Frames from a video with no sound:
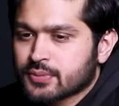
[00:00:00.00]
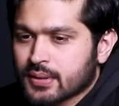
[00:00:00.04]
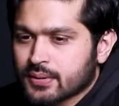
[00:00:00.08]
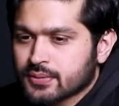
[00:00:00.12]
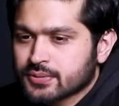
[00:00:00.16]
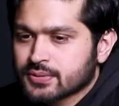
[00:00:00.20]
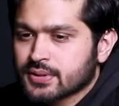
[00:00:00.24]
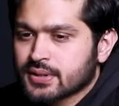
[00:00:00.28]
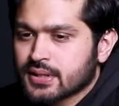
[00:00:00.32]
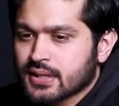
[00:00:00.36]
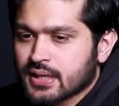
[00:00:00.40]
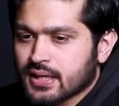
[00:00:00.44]
what I
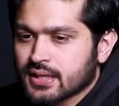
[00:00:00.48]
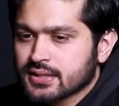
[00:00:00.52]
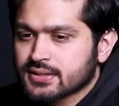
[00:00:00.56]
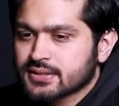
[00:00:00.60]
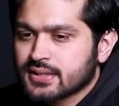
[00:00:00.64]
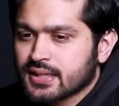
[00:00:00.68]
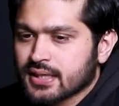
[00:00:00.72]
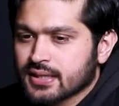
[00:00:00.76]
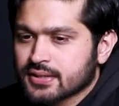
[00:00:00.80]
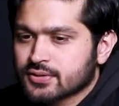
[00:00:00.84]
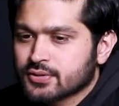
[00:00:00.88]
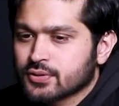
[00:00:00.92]
was going to
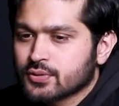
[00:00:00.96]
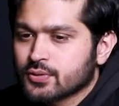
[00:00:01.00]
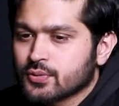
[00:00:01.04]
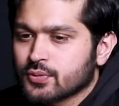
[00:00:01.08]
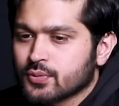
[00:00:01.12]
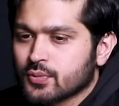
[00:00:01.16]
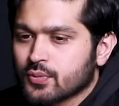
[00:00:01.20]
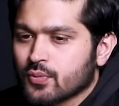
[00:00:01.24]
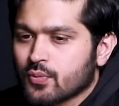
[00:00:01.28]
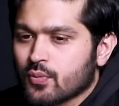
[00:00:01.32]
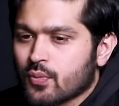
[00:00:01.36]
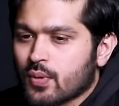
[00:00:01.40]
ask next. So
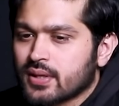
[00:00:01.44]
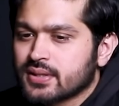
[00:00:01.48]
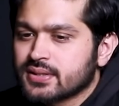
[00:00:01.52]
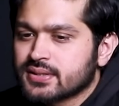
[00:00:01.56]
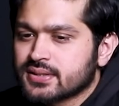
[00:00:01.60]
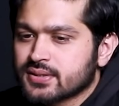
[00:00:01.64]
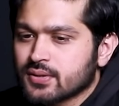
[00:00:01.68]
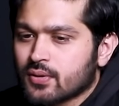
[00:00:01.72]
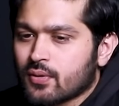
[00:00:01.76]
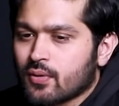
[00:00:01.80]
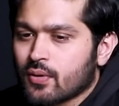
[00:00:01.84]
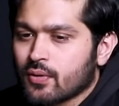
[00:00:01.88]

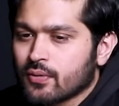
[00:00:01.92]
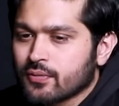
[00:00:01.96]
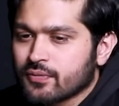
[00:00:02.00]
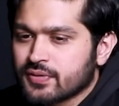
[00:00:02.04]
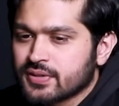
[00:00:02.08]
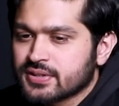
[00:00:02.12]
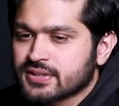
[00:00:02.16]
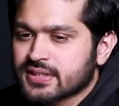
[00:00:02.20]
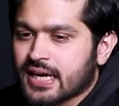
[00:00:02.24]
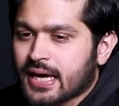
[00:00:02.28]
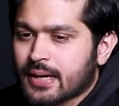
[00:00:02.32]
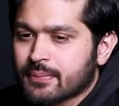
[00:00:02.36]
once all of
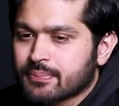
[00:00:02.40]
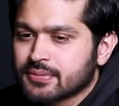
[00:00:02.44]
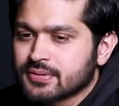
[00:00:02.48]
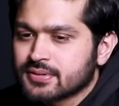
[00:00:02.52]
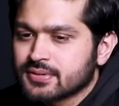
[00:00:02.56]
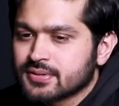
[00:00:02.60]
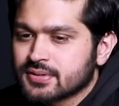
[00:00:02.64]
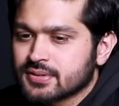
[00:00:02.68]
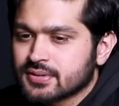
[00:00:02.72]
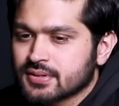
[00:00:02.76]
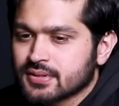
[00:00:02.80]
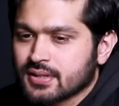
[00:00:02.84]
this
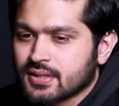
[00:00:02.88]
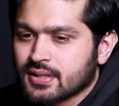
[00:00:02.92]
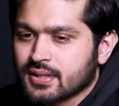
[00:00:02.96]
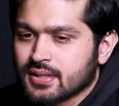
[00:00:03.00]
happens,